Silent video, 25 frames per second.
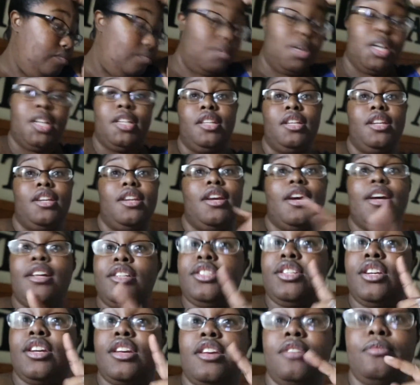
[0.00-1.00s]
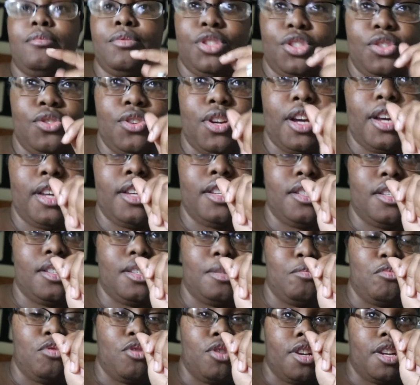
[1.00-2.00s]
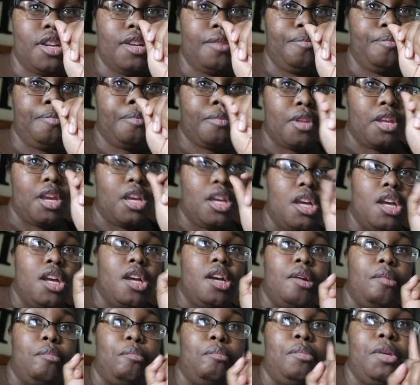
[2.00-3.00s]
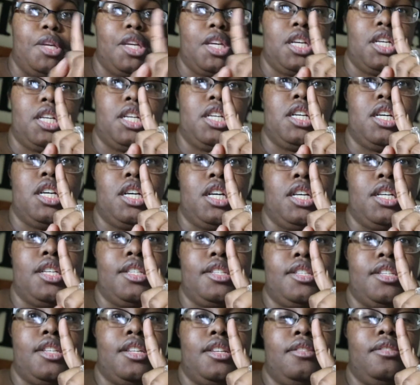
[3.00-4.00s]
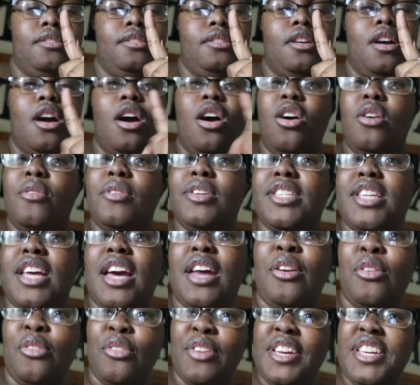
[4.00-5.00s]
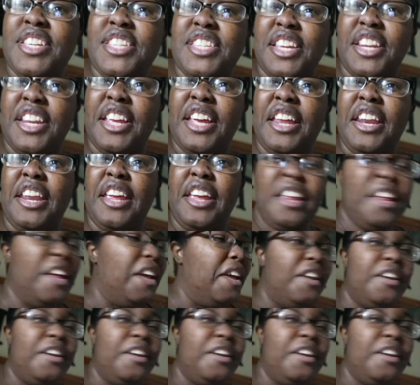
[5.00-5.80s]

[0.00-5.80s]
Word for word: I did not check in with you guys this morning because I always got a reason in it.